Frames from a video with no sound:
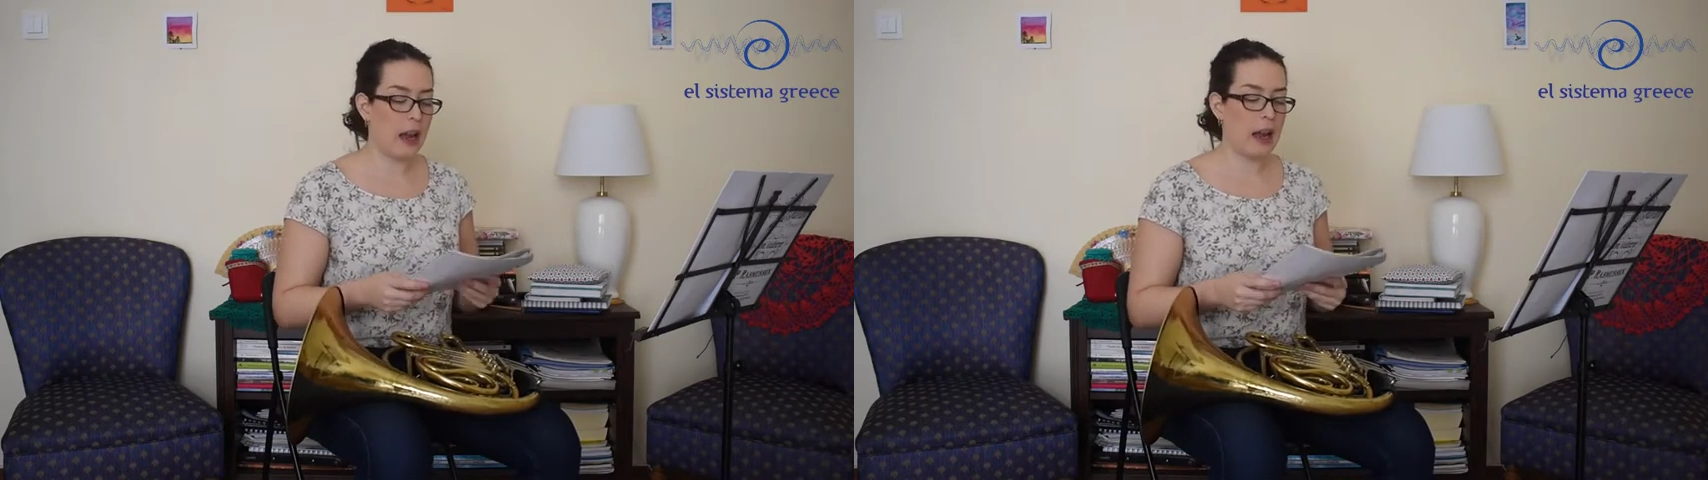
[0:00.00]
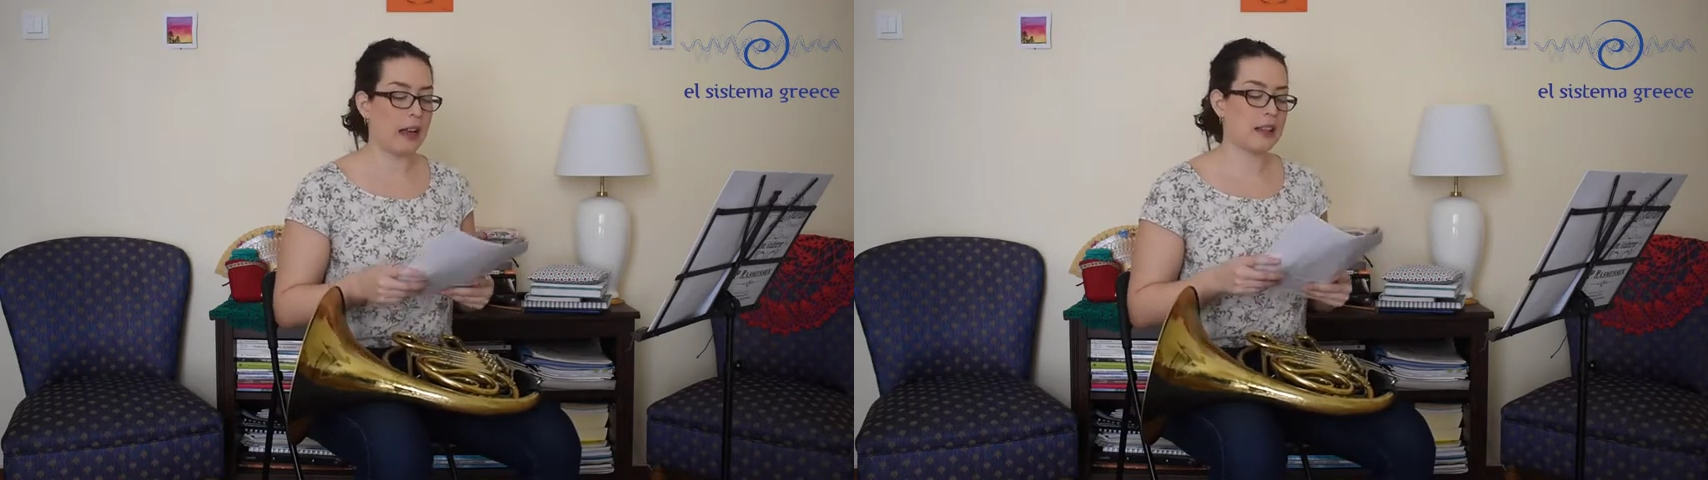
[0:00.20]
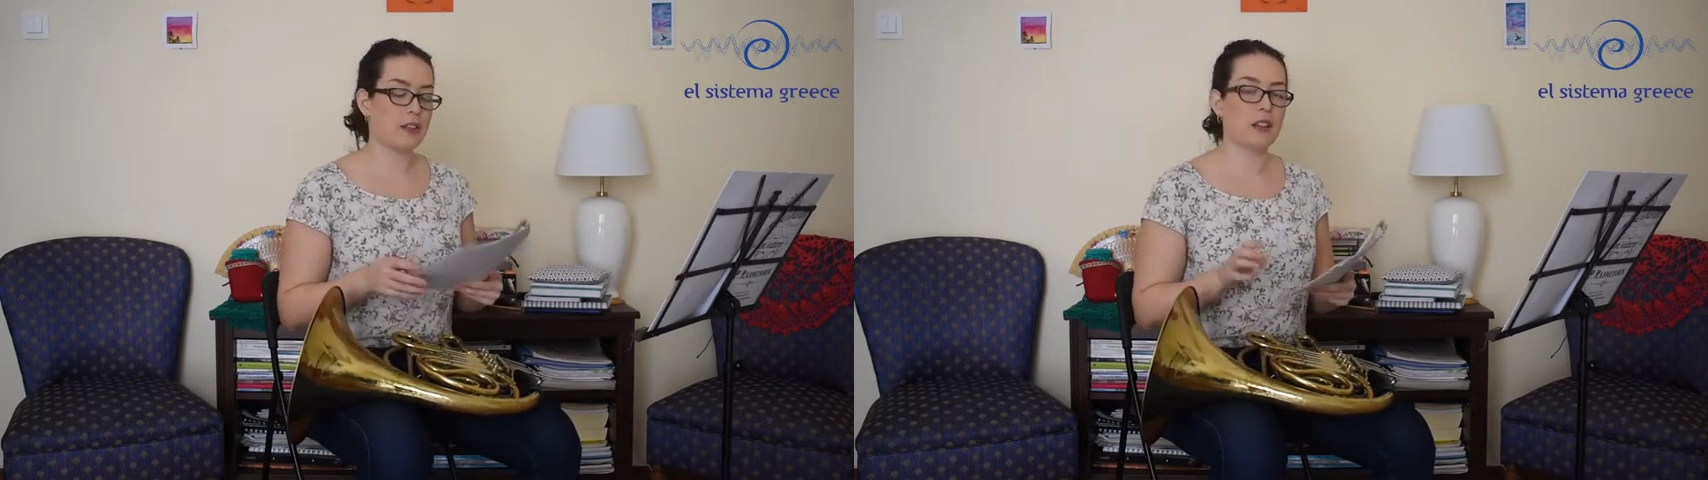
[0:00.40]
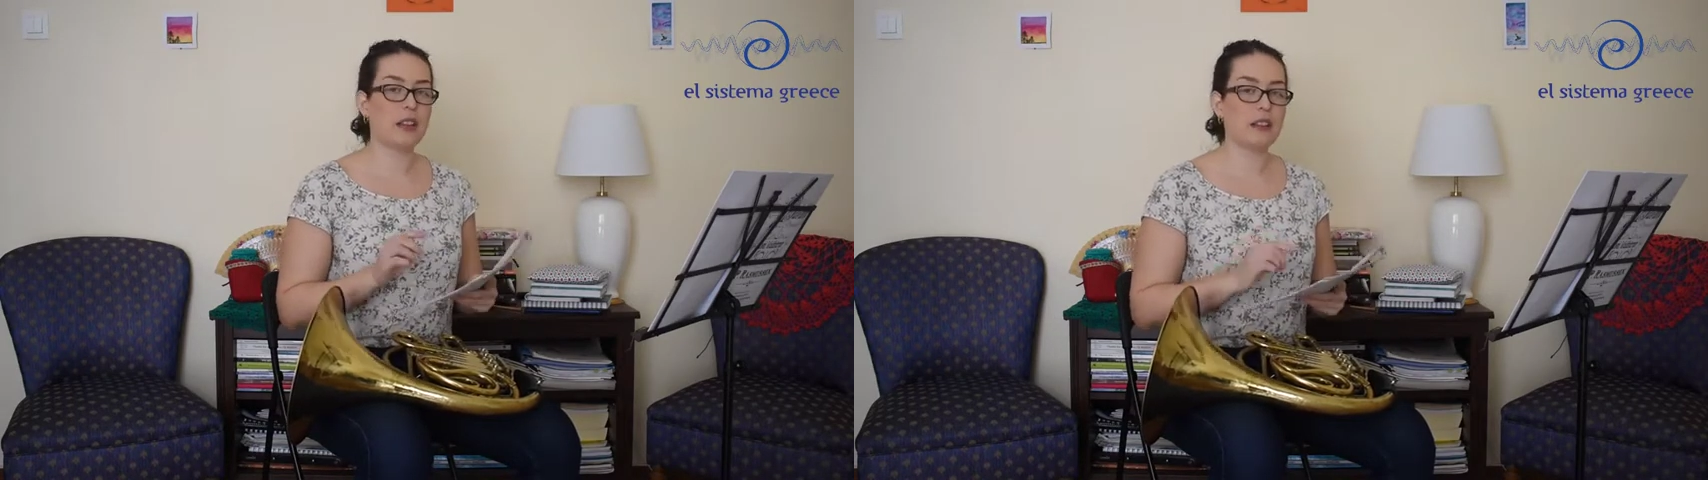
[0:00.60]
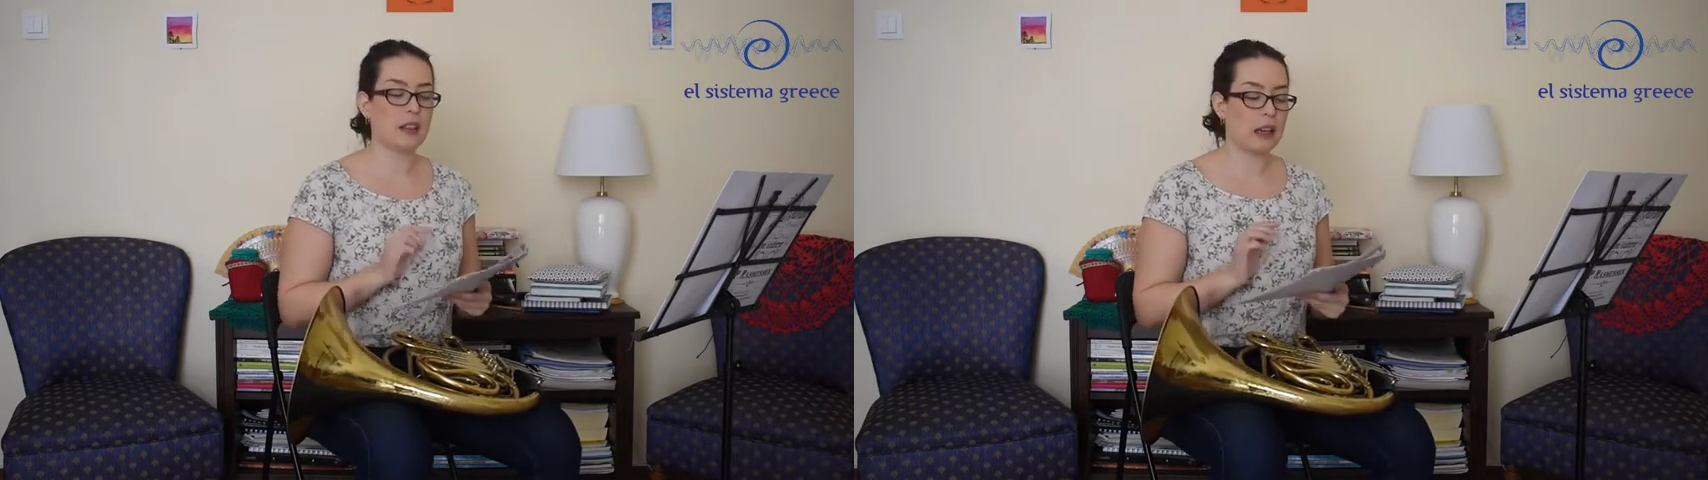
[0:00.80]
And as you
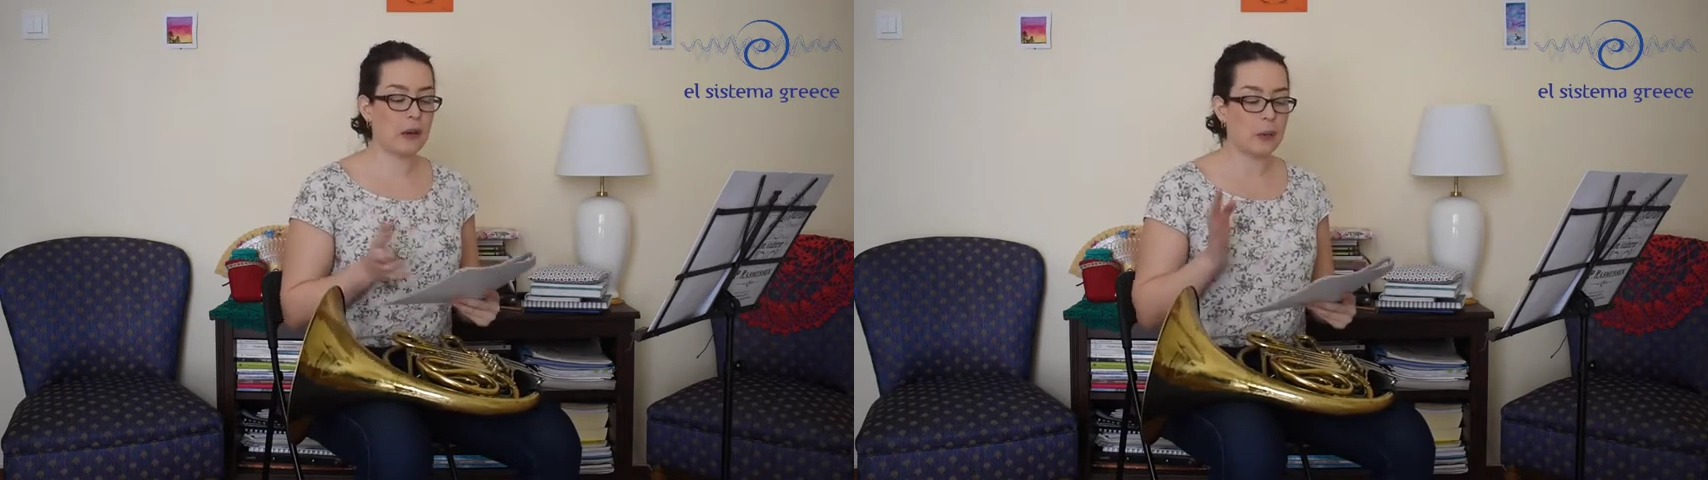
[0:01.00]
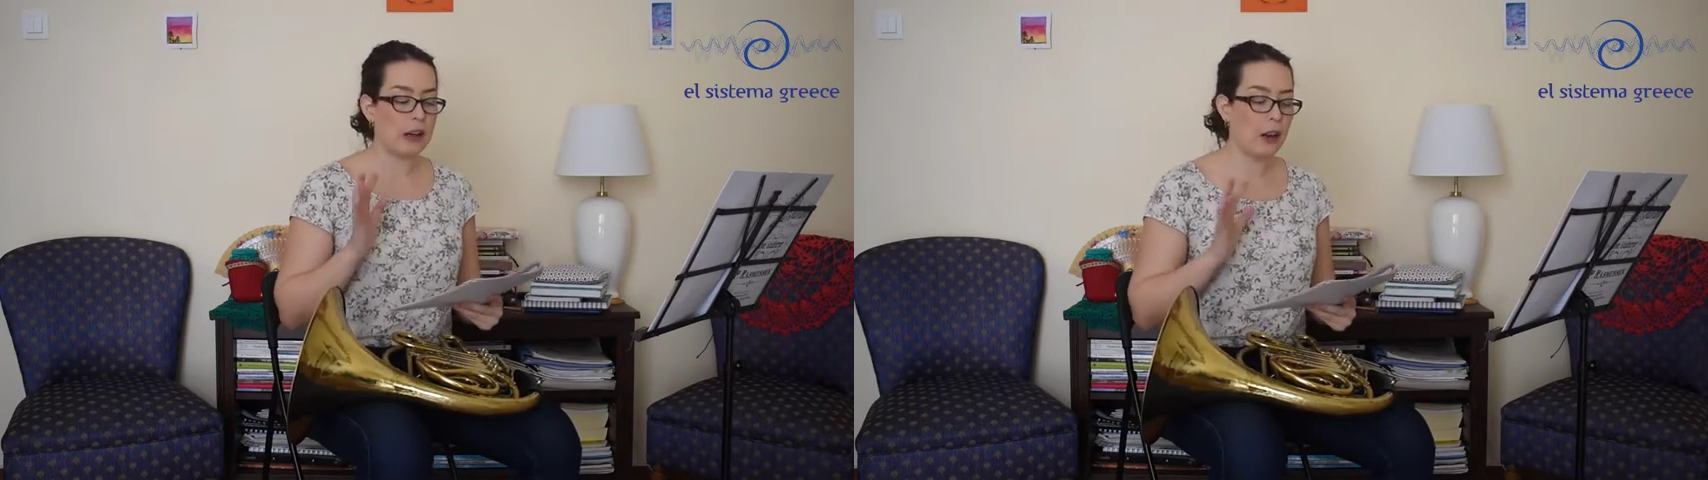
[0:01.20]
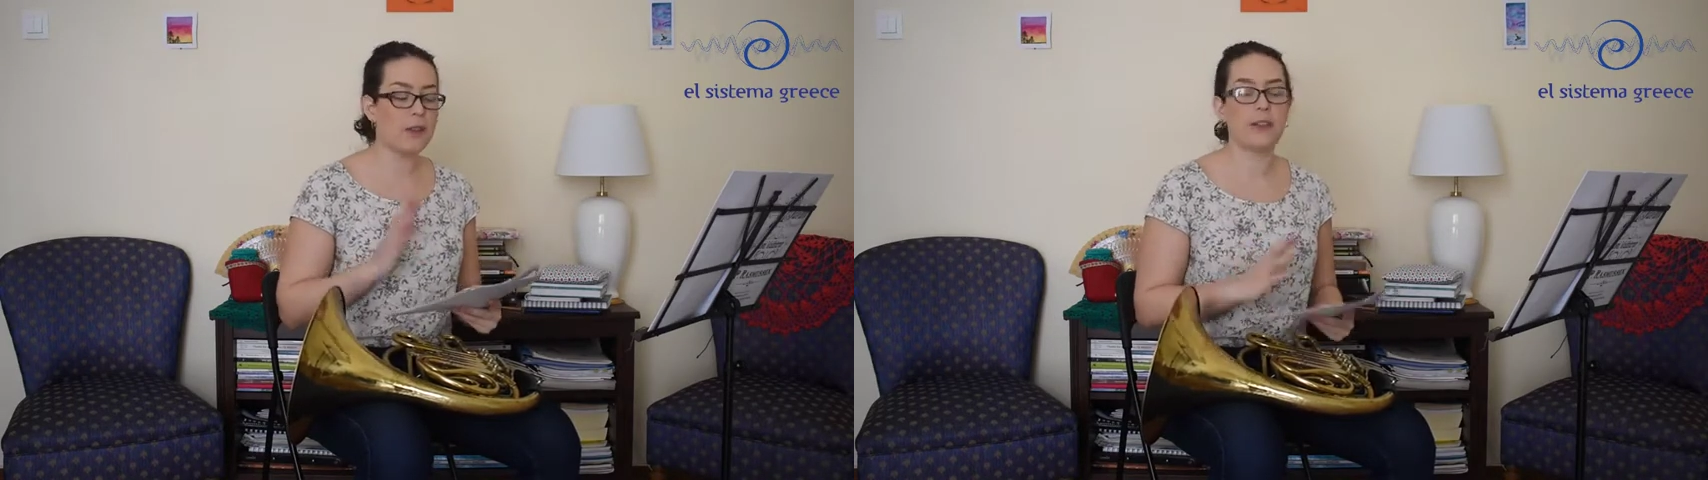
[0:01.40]
can see, we have